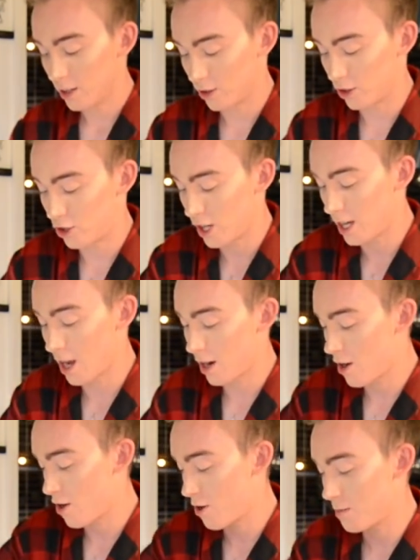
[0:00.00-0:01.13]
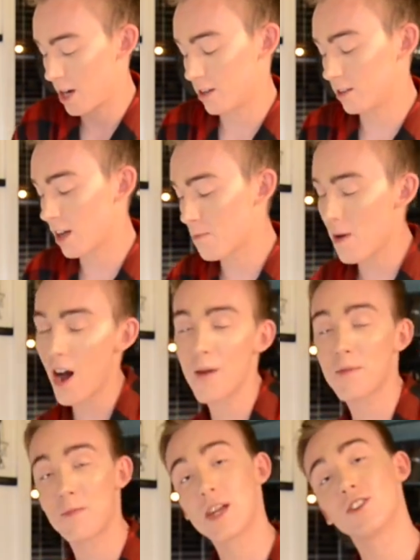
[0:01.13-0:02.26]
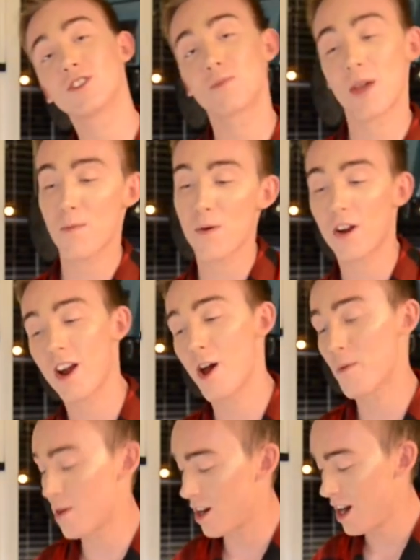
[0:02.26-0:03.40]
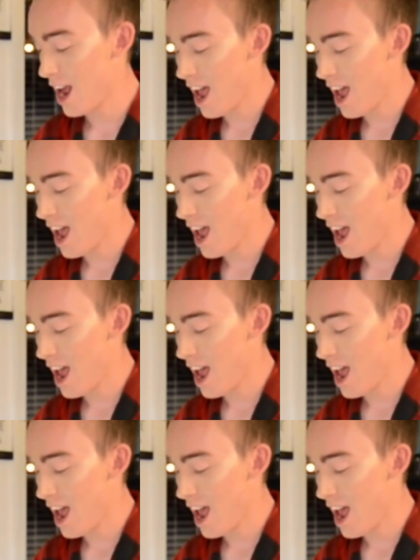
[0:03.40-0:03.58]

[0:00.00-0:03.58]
So she came home and I was like, Mom, I made you some hamburger helper.